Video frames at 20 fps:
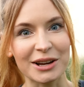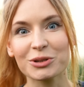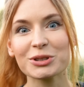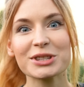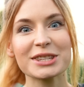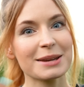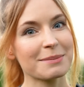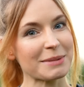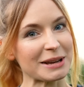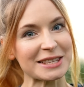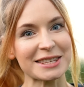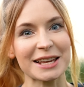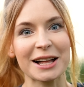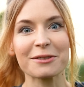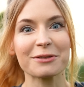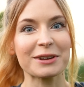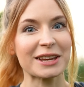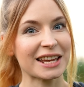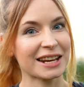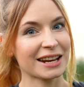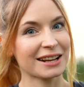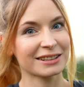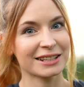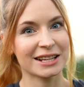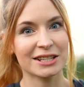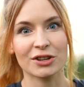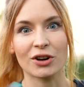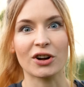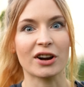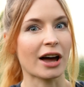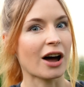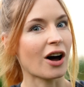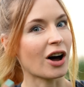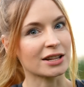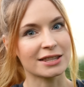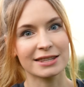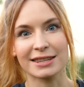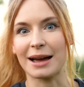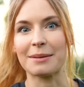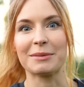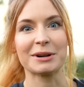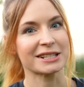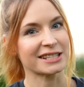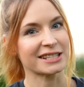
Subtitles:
could see myself eating this on a hot summer